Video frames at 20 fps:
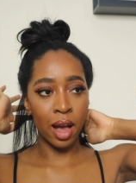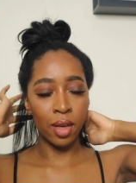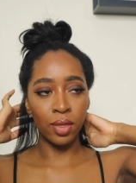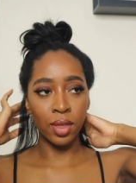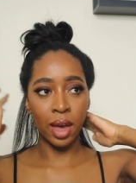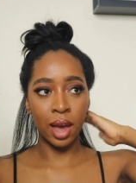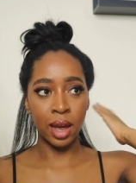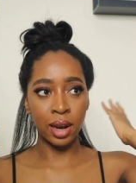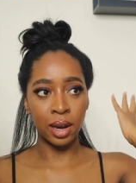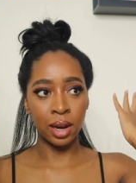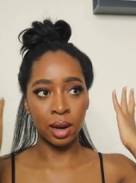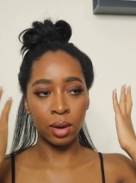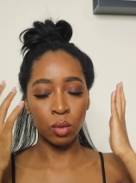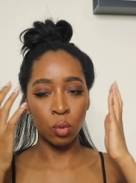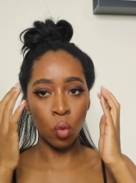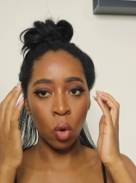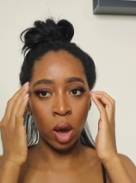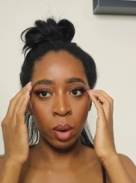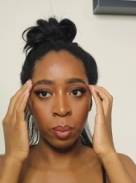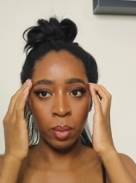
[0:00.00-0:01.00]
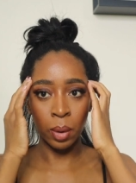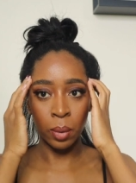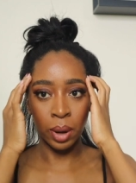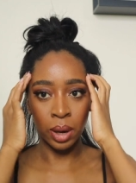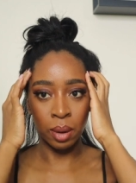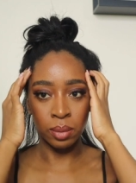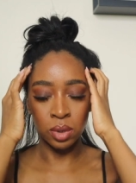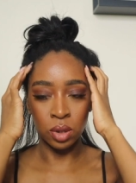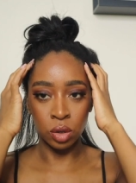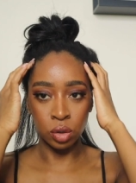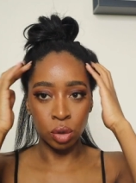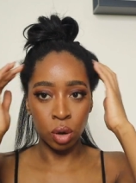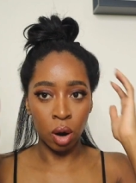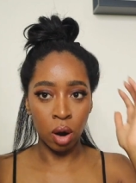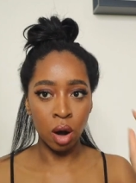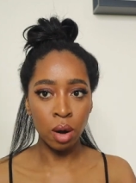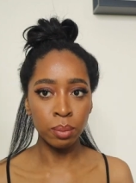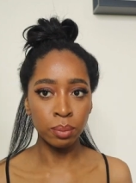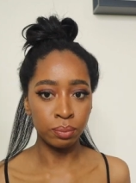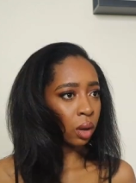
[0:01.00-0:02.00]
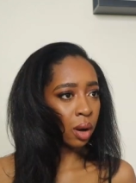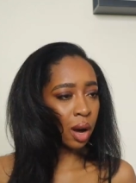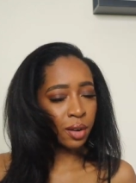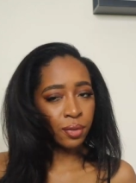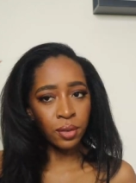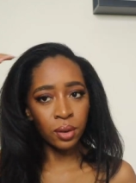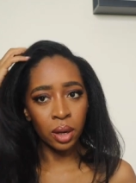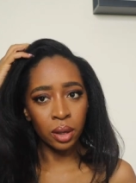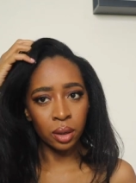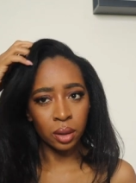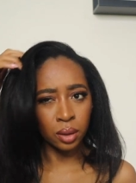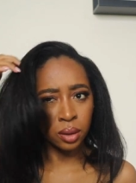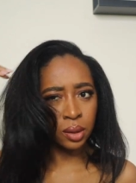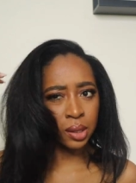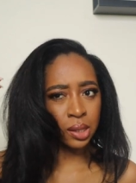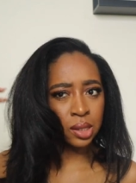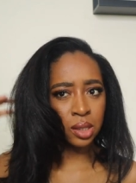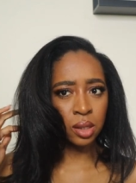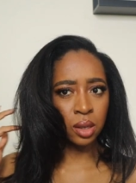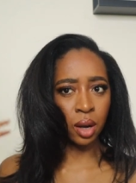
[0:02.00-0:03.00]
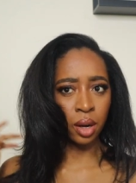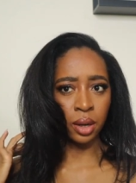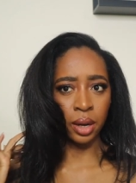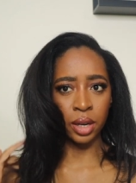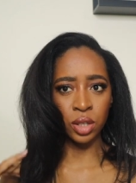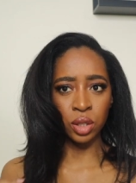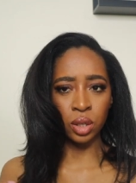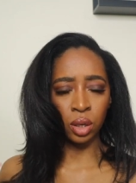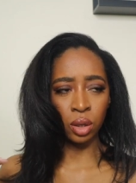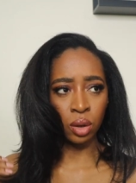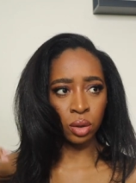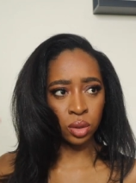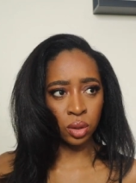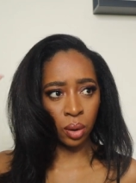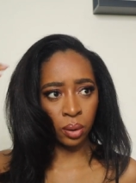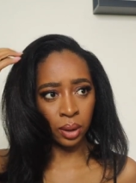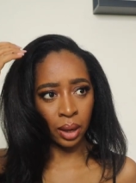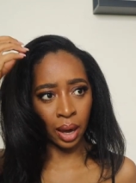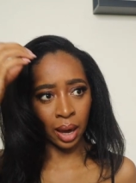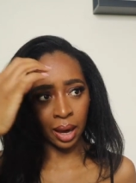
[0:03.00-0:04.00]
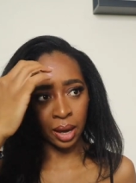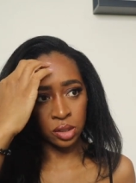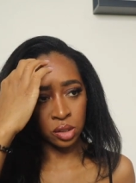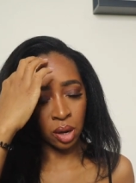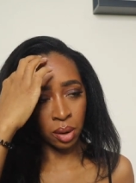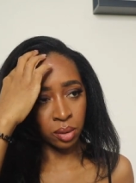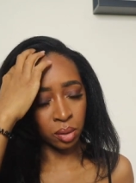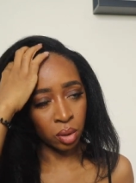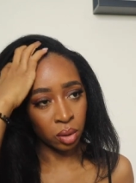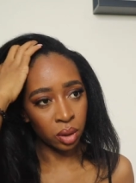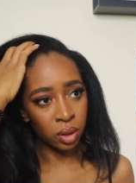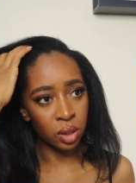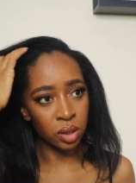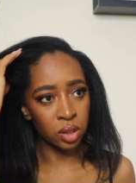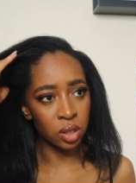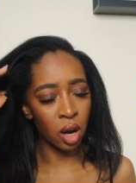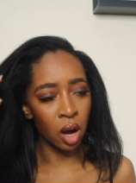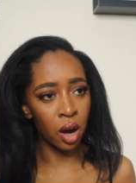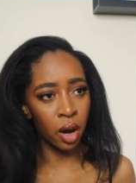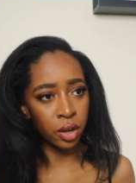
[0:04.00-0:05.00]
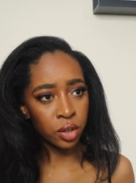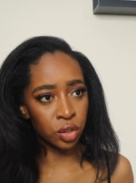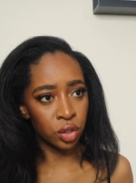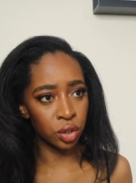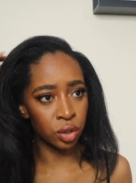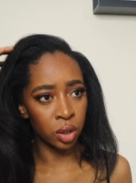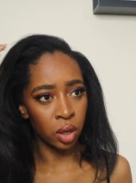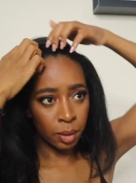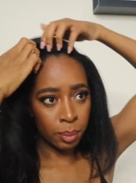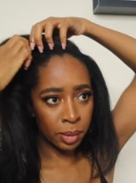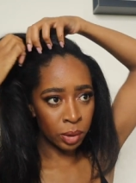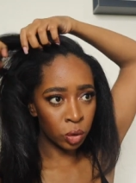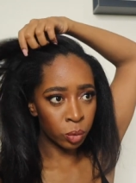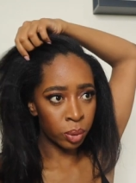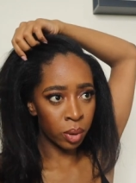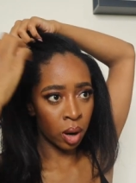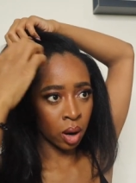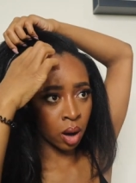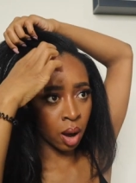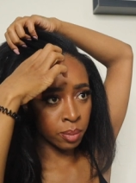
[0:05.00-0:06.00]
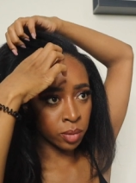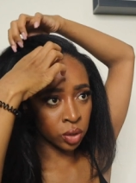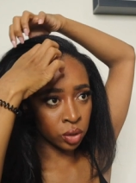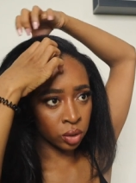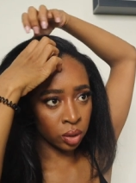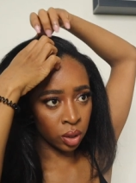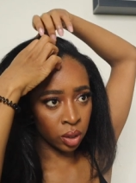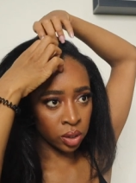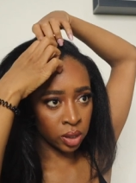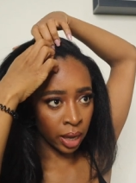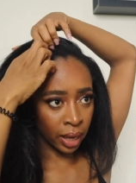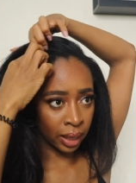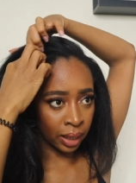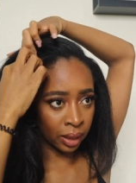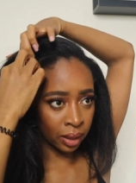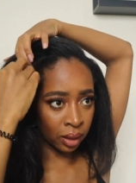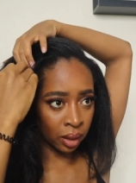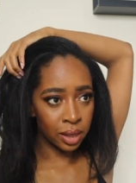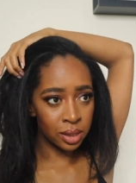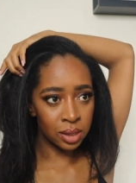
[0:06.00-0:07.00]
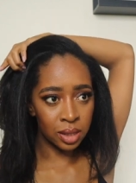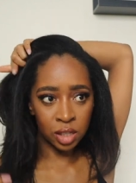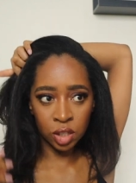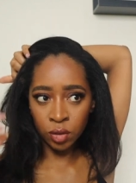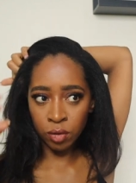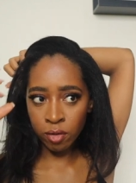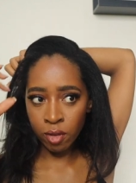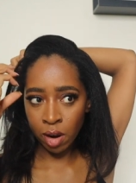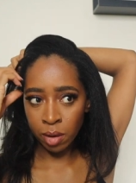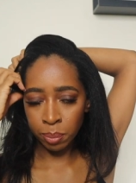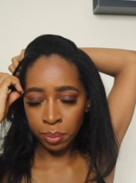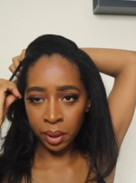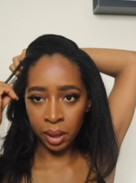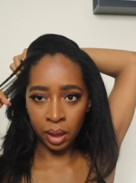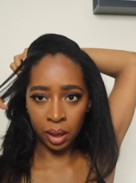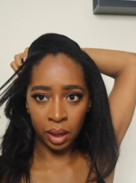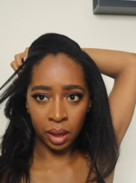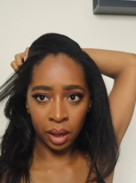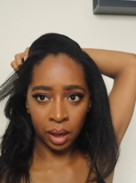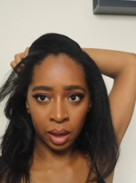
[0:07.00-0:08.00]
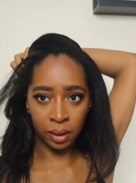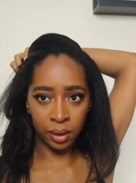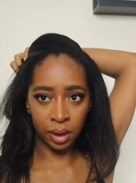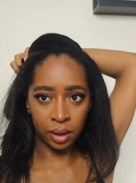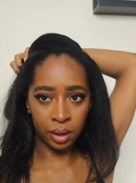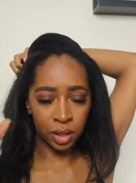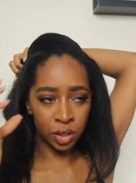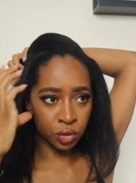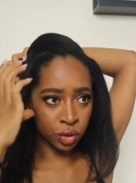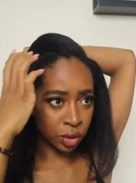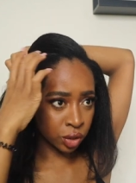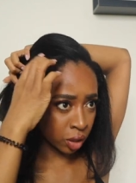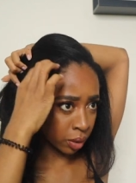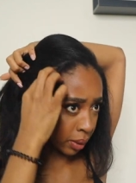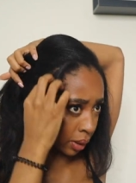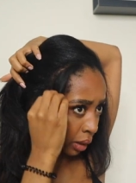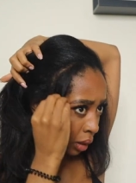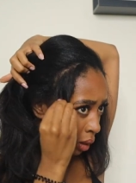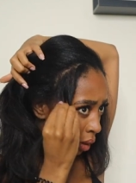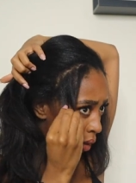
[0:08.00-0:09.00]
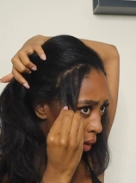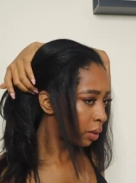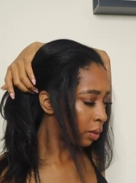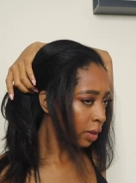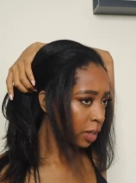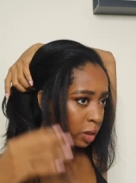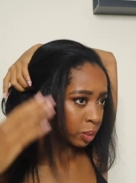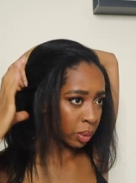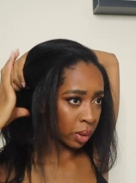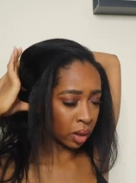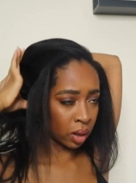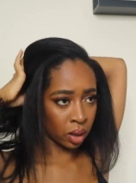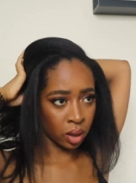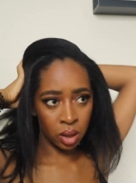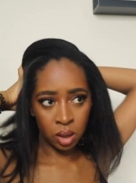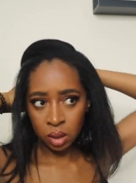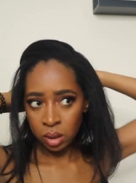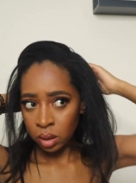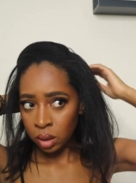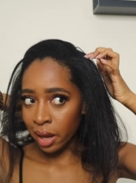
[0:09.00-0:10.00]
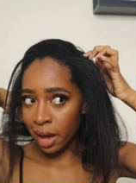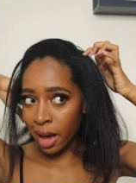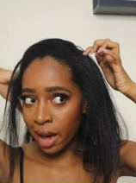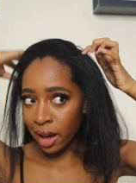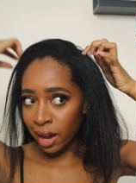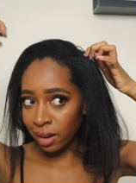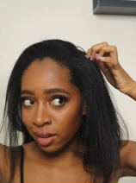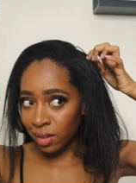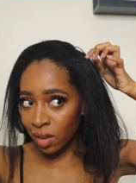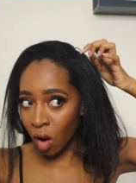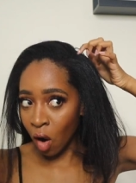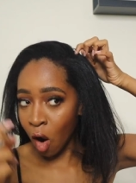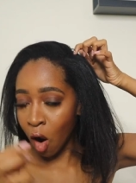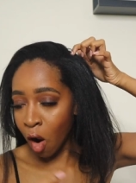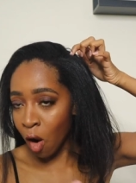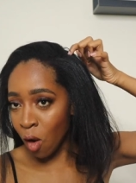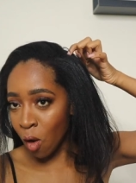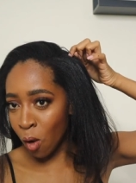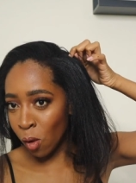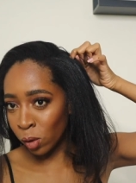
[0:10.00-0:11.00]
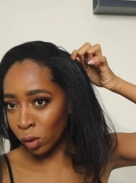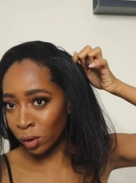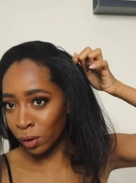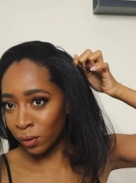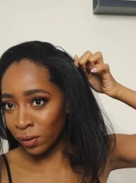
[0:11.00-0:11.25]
and then work my way up to the top. I feel like this side actually looks okay. So I'm not gonna touch the middle part. I'm just gonna take, it's this front bit here that needs redoing. This part and the whole